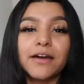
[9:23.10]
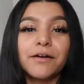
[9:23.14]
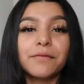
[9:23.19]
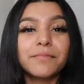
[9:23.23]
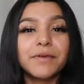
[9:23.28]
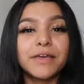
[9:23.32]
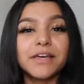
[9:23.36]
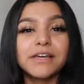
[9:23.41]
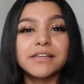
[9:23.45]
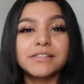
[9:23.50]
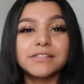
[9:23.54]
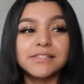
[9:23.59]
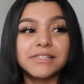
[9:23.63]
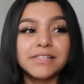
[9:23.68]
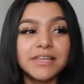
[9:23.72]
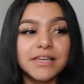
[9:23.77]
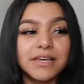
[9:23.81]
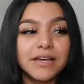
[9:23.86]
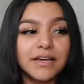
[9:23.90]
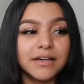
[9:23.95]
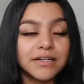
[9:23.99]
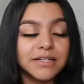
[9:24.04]
up because
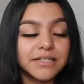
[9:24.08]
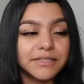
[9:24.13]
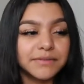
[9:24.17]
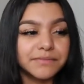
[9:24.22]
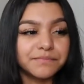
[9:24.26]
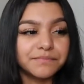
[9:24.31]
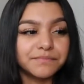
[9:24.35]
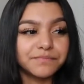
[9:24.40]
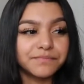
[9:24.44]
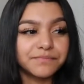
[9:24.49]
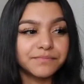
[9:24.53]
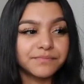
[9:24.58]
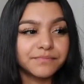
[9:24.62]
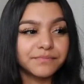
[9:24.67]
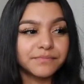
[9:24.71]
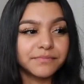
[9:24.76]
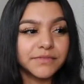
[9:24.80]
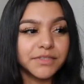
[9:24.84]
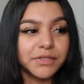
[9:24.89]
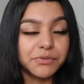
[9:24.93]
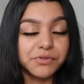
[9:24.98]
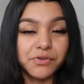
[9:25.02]
Zeke,
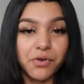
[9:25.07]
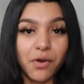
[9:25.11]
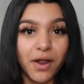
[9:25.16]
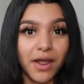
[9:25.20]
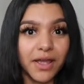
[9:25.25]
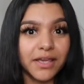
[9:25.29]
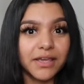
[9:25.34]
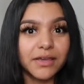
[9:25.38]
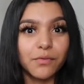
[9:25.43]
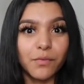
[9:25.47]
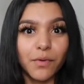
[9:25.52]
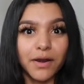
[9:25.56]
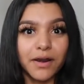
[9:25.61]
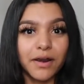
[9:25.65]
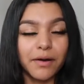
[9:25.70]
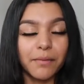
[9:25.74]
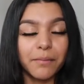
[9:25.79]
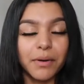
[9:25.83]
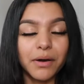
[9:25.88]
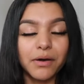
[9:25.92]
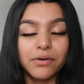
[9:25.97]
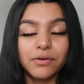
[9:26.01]
he was crying, he wanted
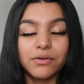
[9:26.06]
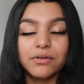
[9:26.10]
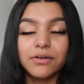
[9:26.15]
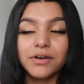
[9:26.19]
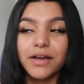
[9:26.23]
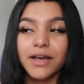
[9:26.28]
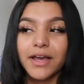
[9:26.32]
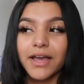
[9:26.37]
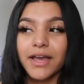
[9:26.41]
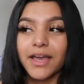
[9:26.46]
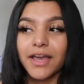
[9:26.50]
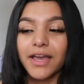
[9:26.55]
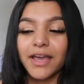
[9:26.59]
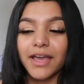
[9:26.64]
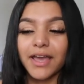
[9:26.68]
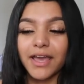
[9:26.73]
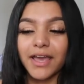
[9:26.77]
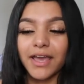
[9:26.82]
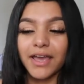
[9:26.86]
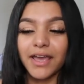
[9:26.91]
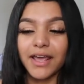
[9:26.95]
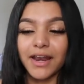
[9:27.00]
a bottle.
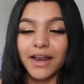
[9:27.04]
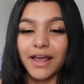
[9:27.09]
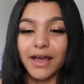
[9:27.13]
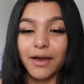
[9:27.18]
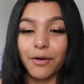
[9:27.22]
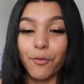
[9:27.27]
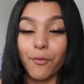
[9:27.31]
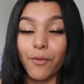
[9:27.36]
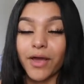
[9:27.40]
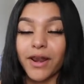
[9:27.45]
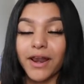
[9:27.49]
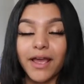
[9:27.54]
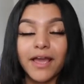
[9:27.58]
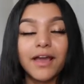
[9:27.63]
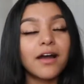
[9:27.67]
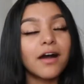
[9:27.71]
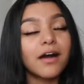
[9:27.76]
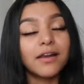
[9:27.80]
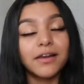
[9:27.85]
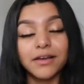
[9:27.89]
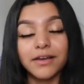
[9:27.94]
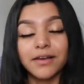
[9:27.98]
And when I
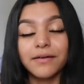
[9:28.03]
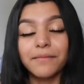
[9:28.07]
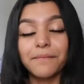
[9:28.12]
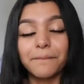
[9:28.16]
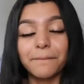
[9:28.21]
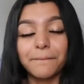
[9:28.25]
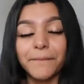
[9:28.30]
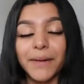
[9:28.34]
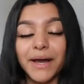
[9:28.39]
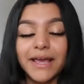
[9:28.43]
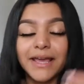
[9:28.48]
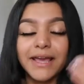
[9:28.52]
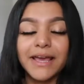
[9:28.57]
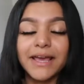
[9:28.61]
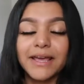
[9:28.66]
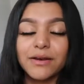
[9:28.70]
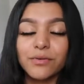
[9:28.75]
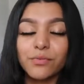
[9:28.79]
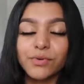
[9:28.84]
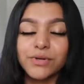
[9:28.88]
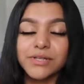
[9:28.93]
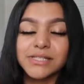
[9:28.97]
got up, my
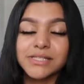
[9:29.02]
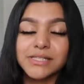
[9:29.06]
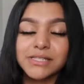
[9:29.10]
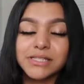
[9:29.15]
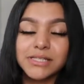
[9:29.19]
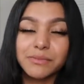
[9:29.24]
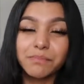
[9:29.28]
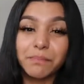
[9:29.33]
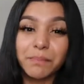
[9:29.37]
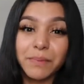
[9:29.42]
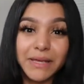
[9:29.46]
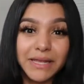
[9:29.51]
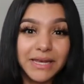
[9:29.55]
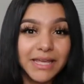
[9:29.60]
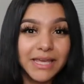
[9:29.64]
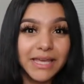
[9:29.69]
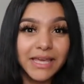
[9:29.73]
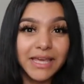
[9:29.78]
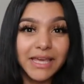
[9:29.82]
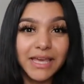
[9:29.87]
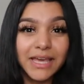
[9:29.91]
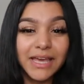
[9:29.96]
head was
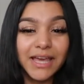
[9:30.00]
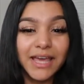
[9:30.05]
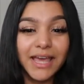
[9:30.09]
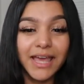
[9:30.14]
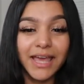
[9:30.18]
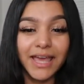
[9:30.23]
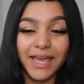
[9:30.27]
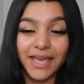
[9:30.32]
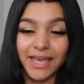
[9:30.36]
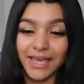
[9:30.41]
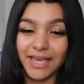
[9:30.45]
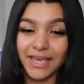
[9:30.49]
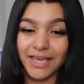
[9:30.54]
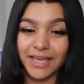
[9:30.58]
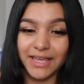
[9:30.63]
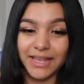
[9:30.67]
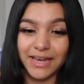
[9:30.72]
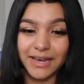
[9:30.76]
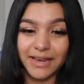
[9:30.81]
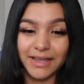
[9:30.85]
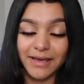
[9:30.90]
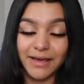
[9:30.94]
spinning
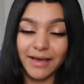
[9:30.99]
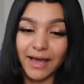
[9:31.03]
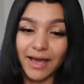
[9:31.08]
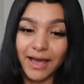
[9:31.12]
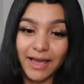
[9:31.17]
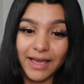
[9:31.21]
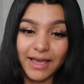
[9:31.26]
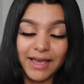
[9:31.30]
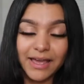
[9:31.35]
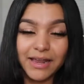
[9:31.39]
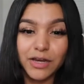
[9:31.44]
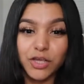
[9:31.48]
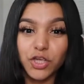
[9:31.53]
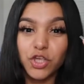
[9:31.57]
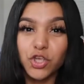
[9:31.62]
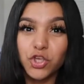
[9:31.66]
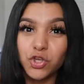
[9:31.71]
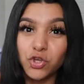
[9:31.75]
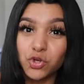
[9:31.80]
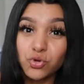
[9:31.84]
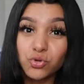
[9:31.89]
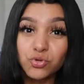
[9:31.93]
and I had a
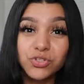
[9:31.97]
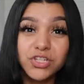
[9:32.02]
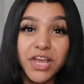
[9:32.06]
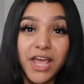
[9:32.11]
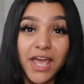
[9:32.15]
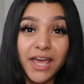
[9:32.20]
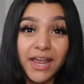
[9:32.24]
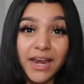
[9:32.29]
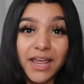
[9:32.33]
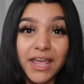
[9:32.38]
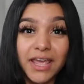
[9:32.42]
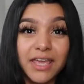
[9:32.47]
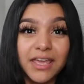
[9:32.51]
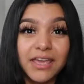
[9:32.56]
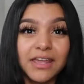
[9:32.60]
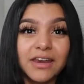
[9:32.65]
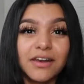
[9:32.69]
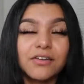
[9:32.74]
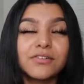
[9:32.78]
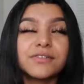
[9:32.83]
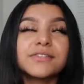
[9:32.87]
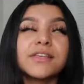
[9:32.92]
huge headache.
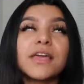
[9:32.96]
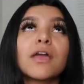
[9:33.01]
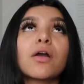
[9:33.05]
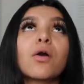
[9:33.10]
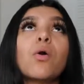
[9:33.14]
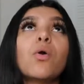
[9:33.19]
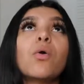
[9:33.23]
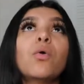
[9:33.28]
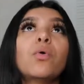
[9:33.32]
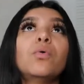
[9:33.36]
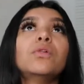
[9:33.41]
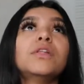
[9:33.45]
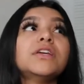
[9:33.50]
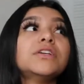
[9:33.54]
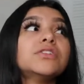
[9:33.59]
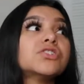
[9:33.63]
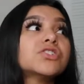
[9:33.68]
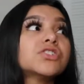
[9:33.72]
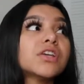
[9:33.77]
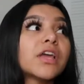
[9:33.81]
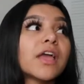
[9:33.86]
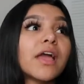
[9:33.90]
And I was like, holy
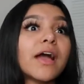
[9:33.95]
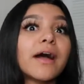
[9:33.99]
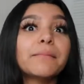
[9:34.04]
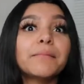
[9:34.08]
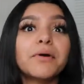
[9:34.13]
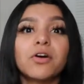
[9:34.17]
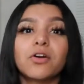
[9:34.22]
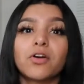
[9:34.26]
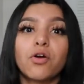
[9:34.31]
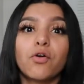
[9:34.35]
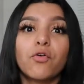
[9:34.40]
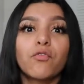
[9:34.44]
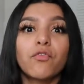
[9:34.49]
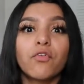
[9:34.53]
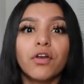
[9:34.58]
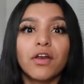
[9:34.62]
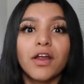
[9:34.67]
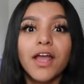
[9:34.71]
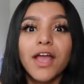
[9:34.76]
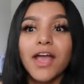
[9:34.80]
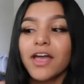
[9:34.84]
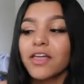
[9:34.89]
shit, I'm
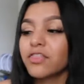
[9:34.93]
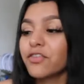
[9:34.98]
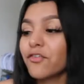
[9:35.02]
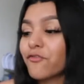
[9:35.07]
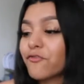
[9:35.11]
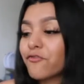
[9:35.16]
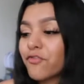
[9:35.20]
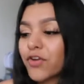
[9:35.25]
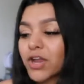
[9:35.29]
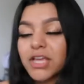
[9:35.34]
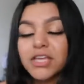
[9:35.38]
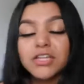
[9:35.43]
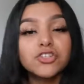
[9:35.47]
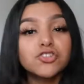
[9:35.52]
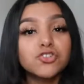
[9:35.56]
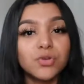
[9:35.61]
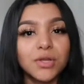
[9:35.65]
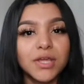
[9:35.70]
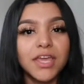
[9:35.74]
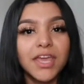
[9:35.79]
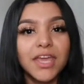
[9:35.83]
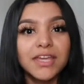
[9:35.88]
hungover. The freaking
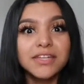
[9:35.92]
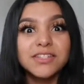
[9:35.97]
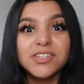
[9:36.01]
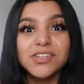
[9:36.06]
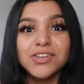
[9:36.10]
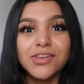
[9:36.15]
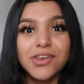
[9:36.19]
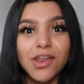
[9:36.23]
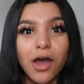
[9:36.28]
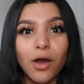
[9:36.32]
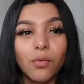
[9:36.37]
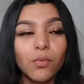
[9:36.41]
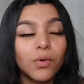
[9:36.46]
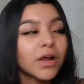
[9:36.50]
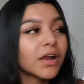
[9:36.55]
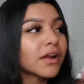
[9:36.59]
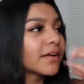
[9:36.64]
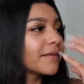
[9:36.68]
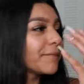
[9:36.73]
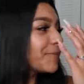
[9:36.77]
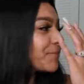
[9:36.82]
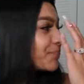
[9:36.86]
Drink Aid did not
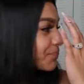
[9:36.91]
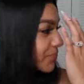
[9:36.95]
work.